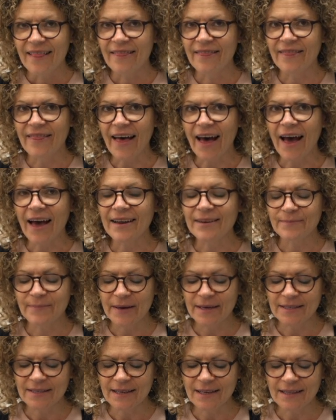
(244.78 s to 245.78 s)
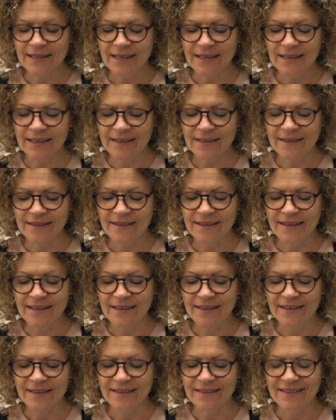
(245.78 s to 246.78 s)
That basically
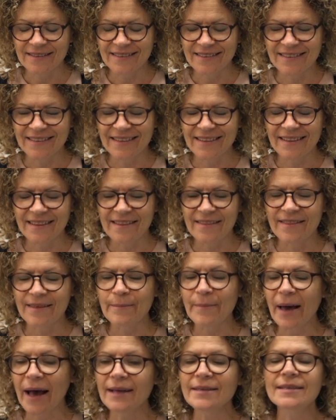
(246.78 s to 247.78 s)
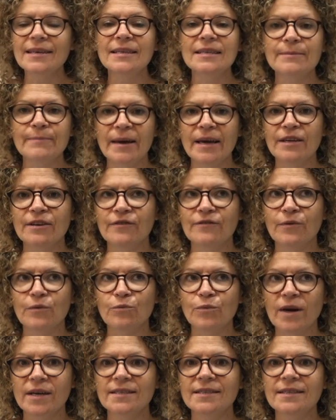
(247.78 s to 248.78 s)
the the basket is made of
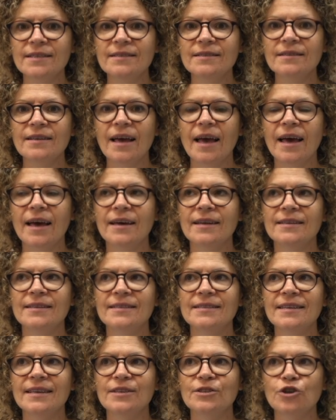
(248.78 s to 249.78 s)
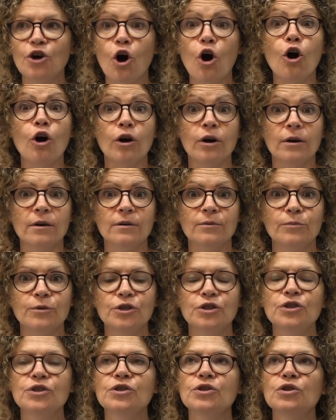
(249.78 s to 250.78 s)
resin and tar,
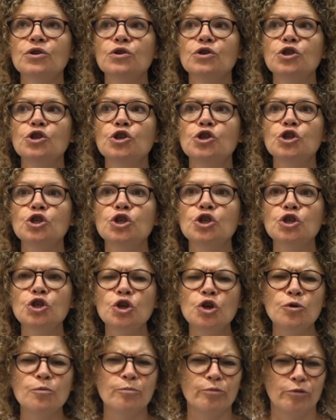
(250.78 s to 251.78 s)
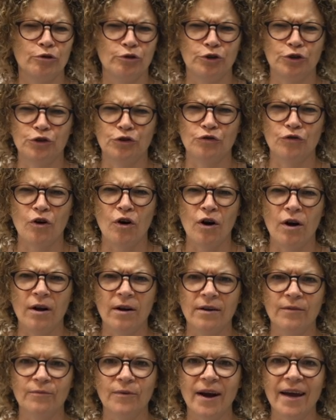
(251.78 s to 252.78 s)
which is super strong,
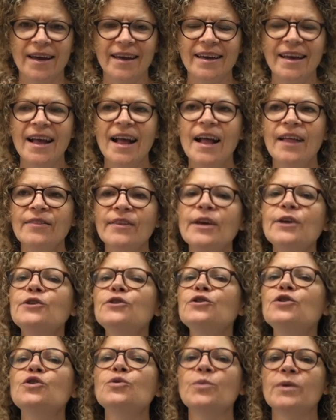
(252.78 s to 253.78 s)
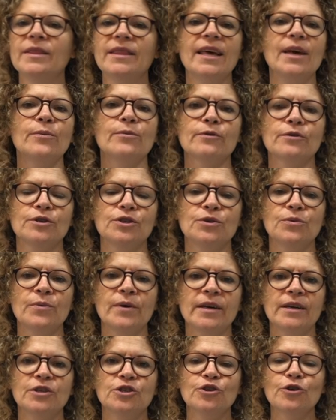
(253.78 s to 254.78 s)
right? They knew what they were
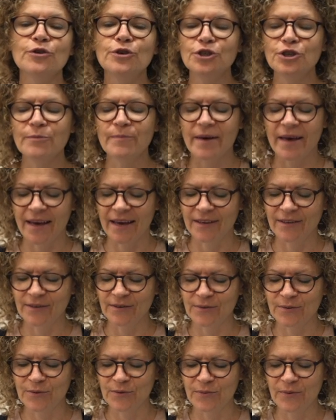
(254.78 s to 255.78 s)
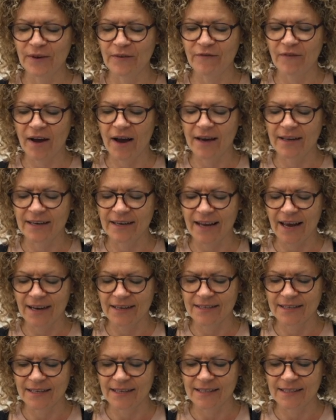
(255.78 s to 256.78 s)
doing. Jochebed, who we find in
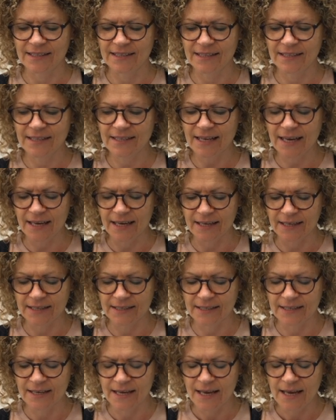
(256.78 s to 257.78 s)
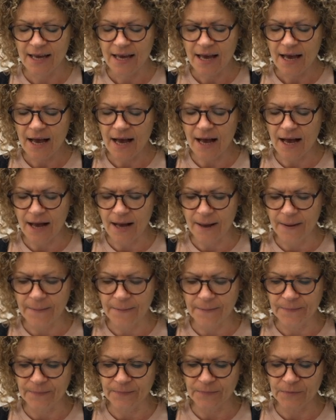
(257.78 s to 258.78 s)
Exodus 6,
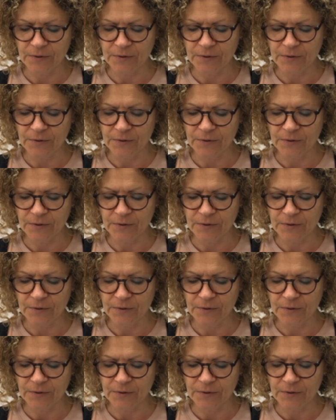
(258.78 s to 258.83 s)
um,